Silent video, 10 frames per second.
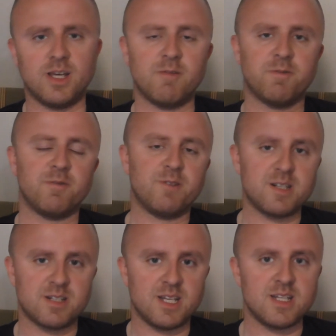if
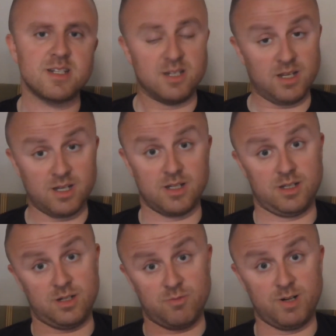this is
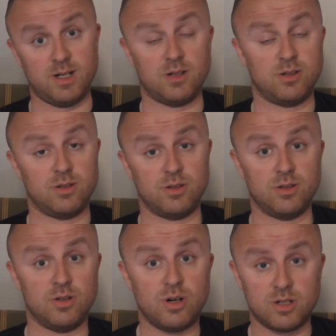a
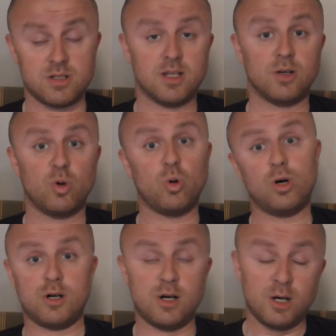real haunting
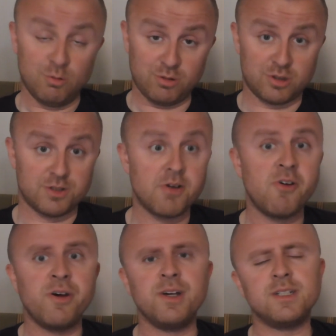or a hoax.
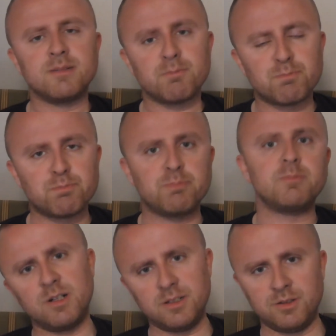
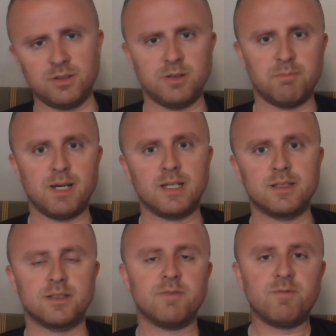What
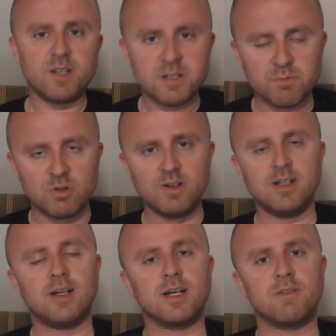makes this
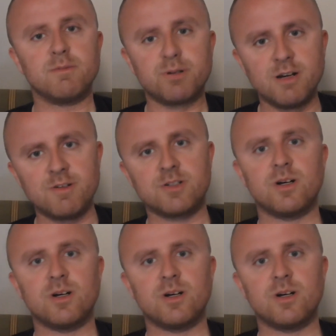movie, like the previous